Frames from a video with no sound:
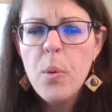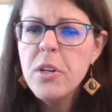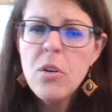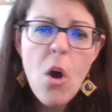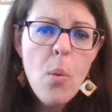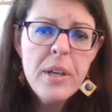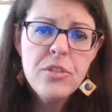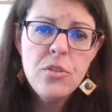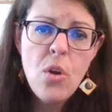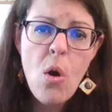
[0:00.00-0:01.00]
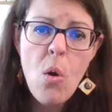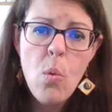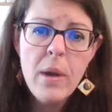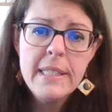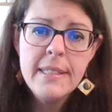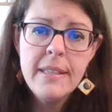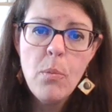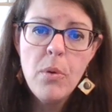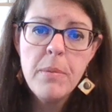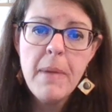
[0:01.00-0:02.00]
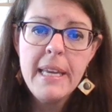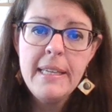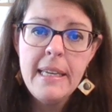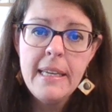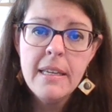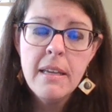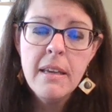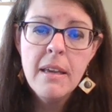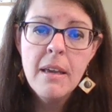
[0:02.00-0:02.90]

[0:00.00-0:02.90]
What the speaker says: We don't always know what someone might need,